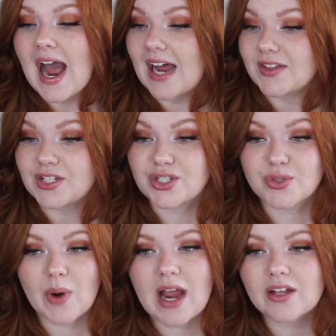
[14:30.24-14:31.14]
At this
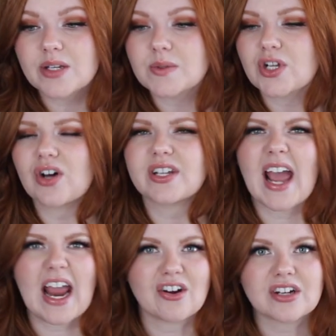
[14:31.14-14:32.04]
trial, he was
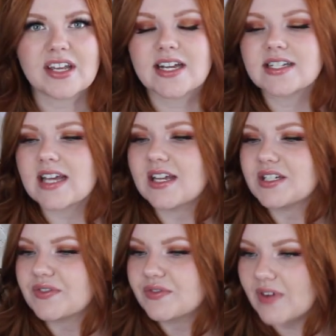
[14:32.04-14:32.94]
called arrogant
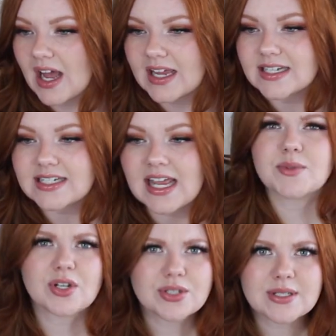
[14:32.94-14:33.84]
and defiant.
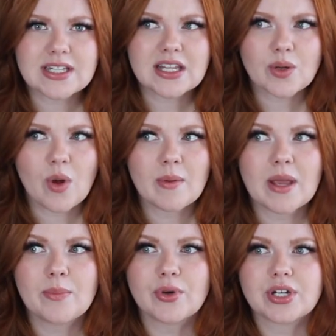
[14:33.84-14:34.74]
It was also said that
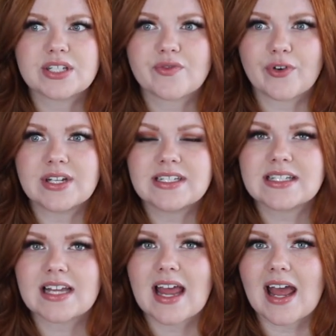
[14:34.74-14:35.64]
Kwame put his
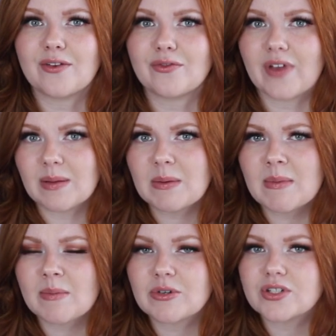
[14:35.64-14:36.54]
friends and
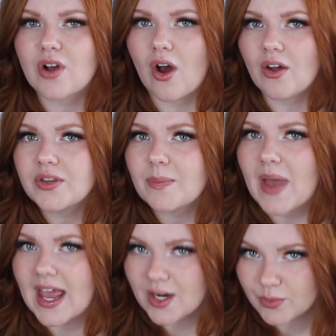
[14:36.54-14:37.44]
family members on the
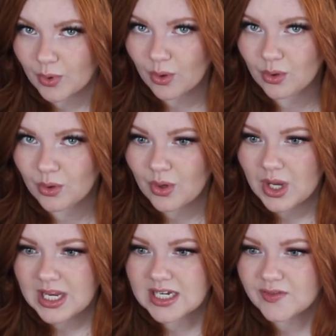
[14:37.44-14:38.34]
payroll,
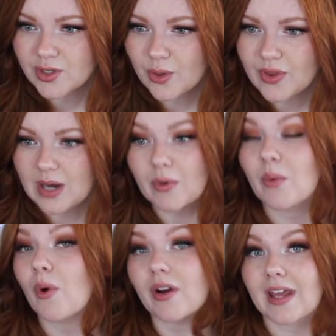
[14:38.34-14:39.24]
even though they
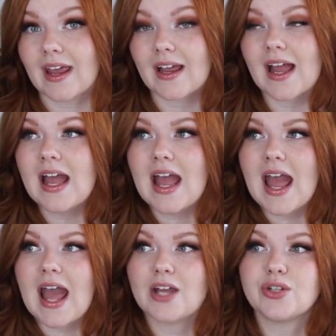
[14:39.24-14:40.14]
weren't working,
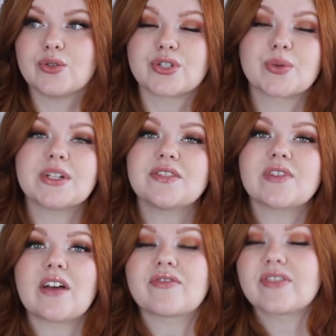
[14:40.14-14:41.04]
and used
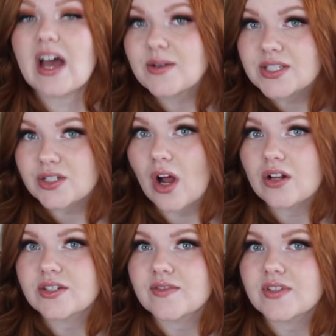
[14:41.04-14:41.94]

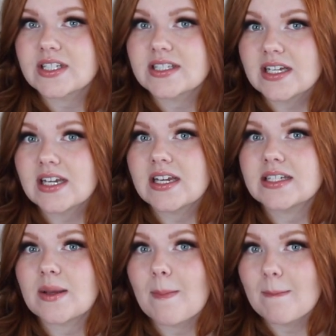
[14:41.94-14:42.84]
$25,000 of the
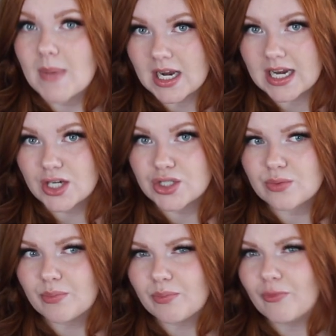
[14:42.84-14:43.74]
city's money
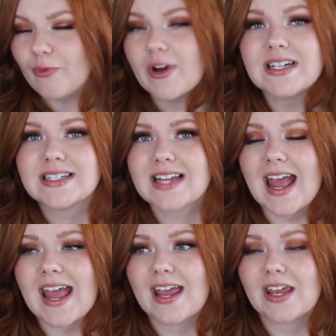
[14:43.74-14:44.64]
to rent
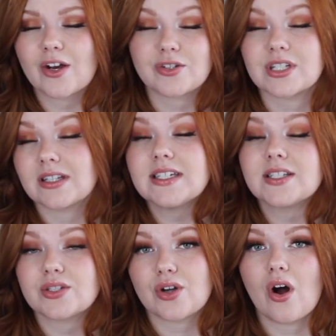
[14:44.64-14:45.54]
a or to
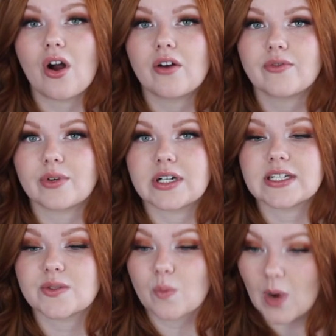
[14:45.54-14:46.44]
lease a car for
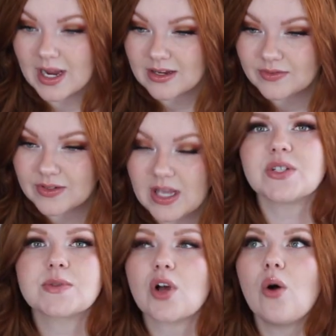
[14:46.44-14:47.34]
his wife.
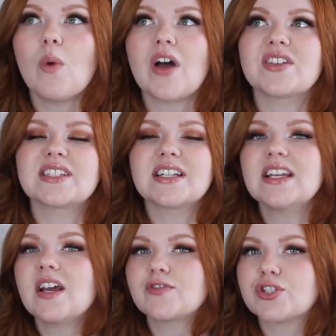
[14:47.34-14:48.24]
This was all while the
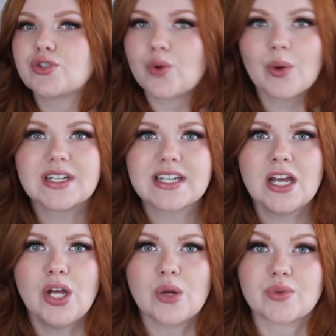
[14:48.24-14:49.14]
city of Detroit
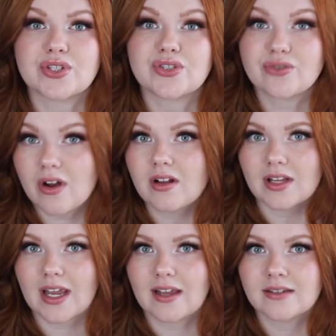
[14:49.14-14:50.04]
was
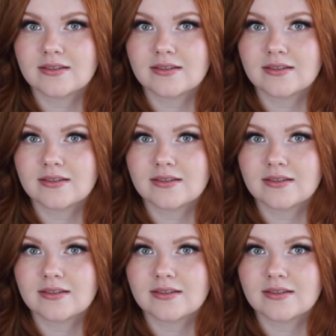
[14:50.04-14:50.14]
struggling.